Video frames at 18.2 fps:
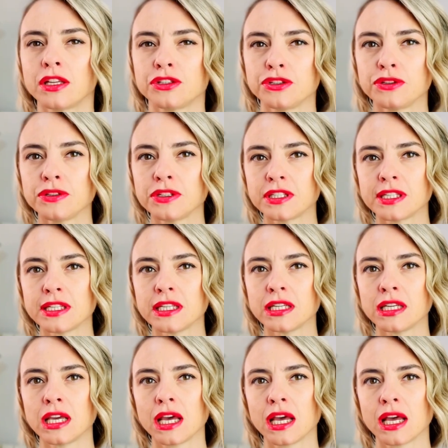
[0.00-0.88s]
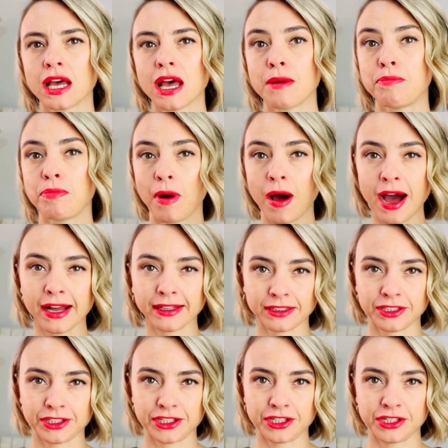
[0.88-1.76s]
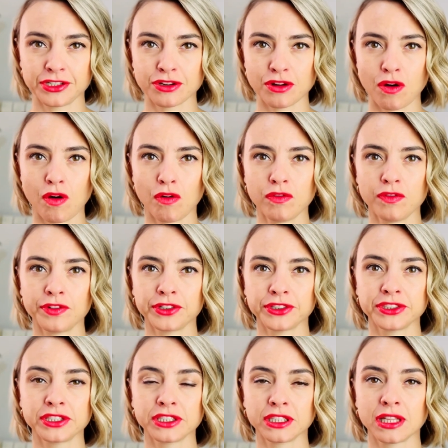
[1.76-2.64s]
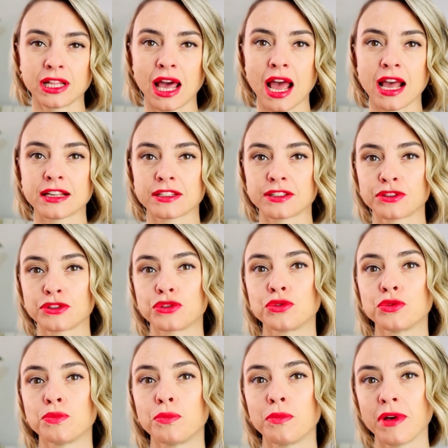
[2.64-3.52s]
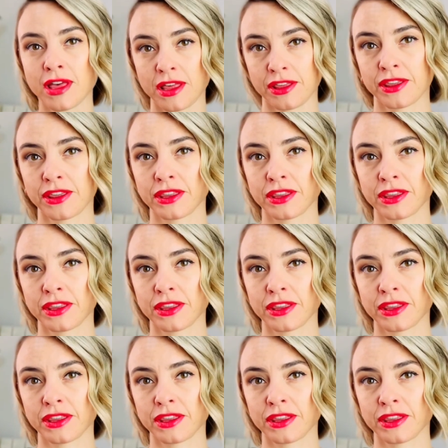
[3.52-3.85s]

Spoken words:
Do you see a pattern over the last two myths?